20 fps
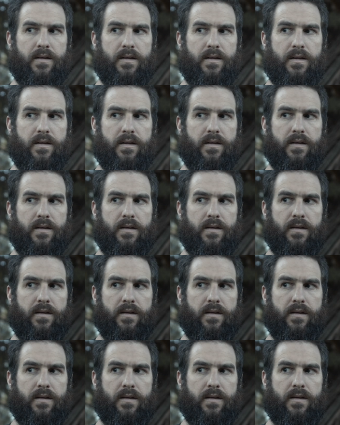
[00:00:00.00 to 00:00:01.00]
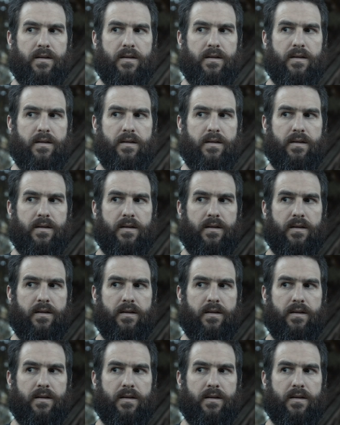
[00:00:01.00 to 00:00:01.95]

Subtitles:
(silence)